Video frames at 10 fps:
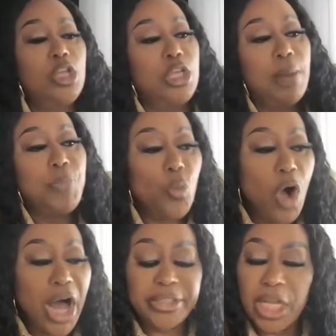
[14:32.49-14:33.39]
Number
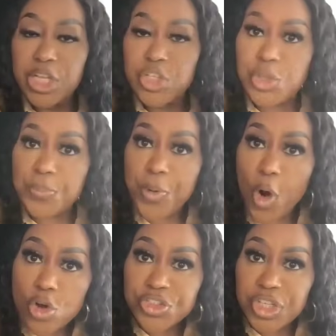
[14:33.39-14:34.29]
one is the
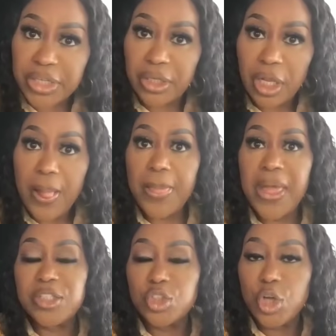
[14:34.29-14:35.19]
person
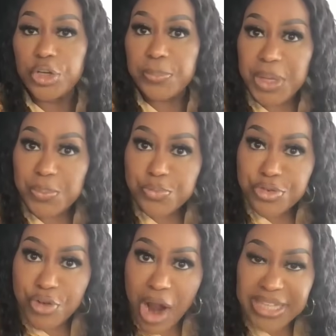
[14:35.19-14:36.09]
that is going to be
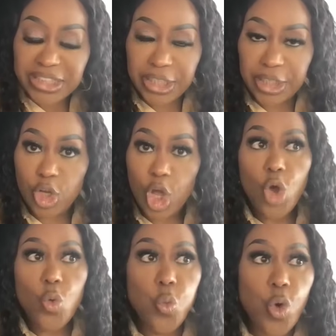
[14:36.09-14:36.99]
pregnant
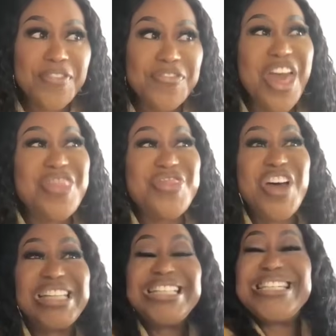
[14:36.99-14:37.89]
with
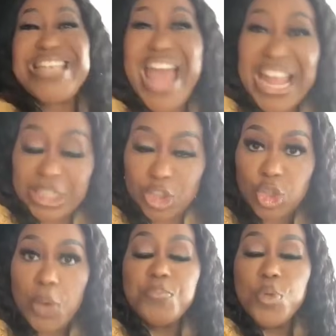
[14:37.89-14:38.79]
the
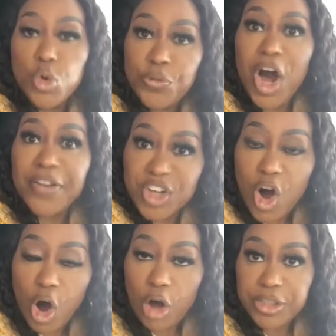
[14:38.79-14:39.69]
next move of
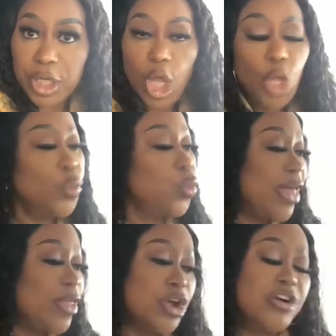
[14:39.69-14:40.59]
God.
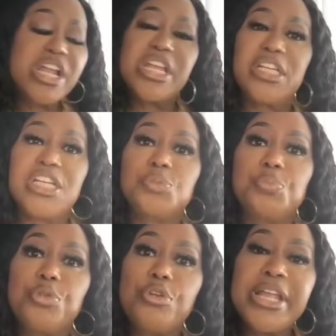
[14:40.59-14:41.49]
whether it is
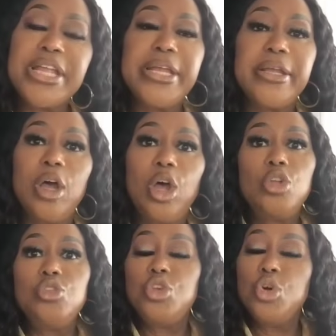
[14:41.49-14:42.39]
bringing
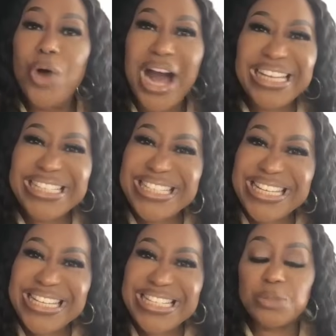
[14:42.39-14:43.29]
new
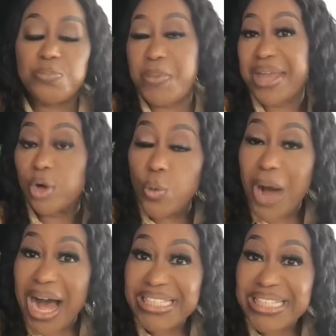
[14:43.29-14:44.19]
ideas, medical
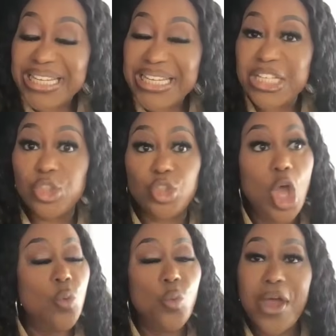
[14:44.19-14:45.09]
ideas,
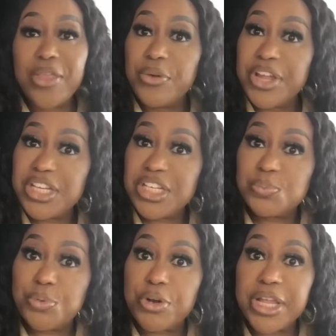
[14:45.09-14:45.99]
whether it is
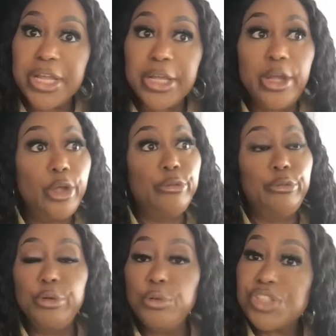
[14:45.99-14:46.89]
bringing
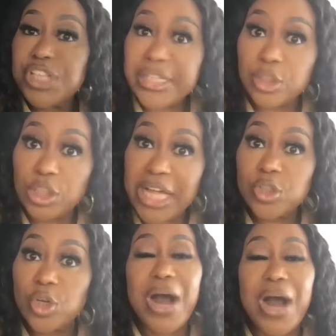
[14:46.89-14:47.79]
new
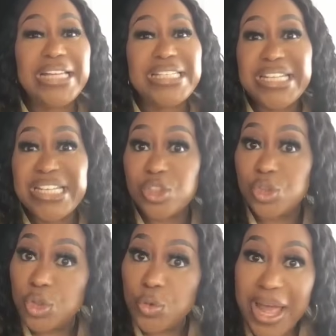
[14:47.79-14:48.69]
technological ideas,
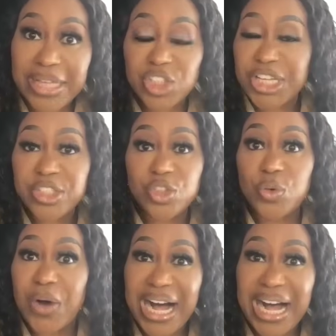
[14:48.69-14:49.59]
new
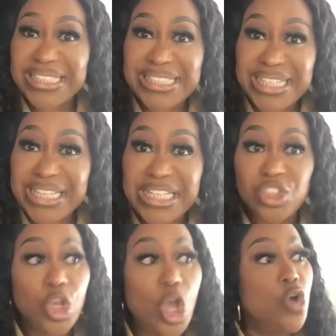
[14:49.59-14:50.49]
educational
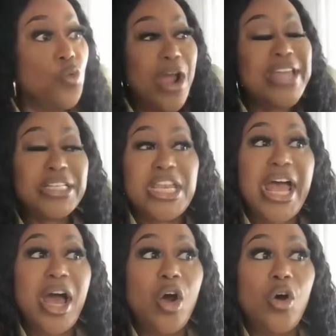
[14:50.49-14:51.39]
ideas. Right
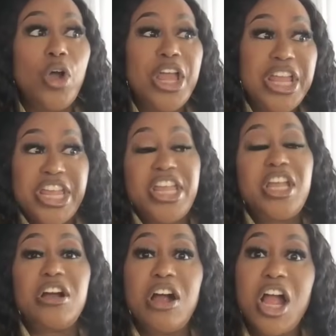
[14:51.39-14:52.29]
now
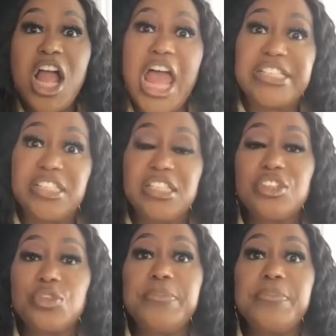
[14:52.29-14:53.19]
here at Cindy
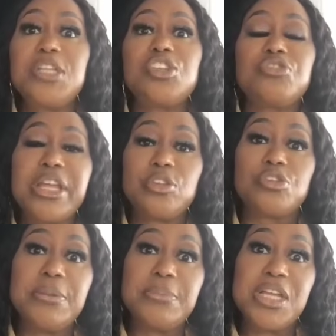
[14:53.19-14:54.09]
Trimm Ministry and
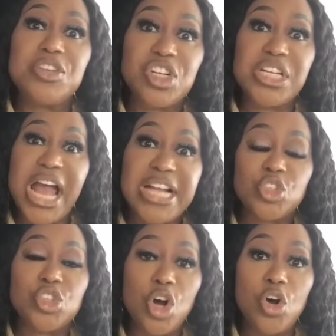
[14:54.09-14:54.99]
Trimm
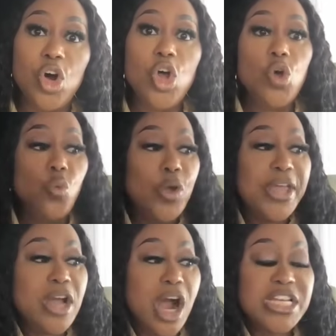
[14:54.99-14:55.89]
International,
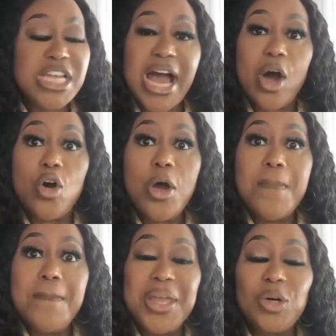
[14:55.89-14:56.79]
we are now
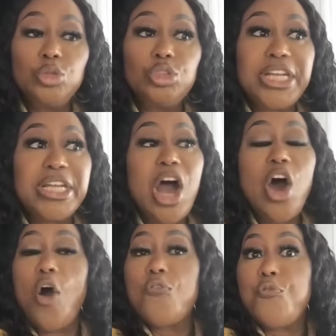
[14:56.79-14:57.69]
building
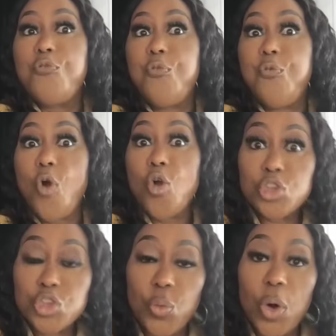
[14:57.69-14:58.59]
a
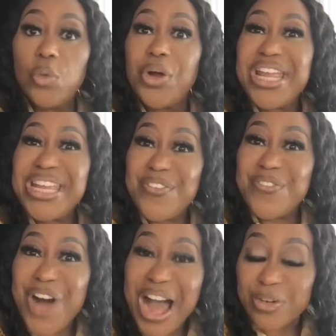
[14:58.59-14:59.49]
virtual
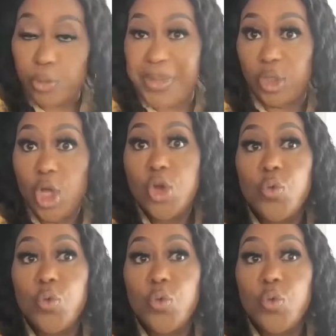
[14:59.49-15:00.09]
environment.